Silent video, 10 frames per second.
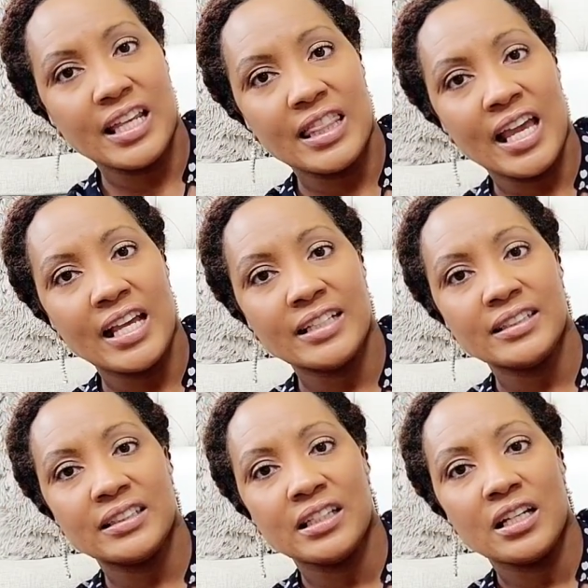
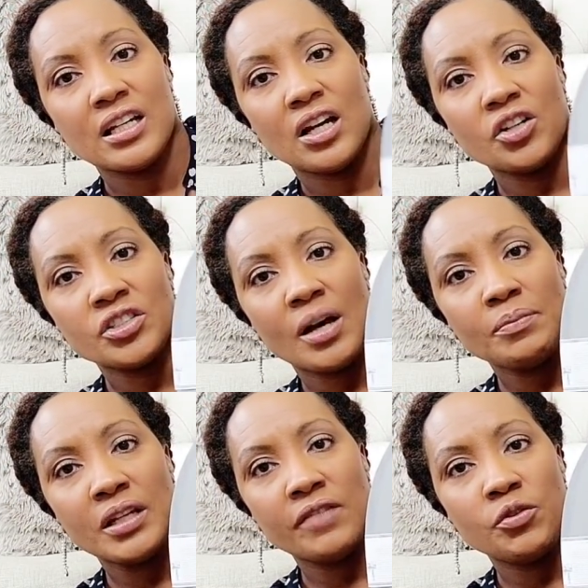things or
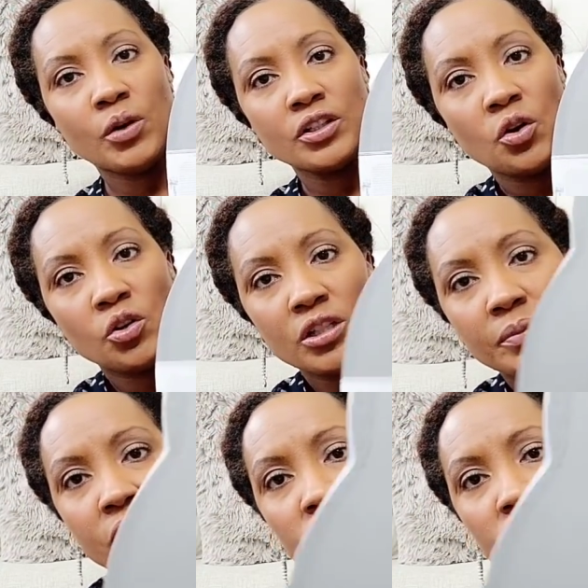something if you want to hold it. But do you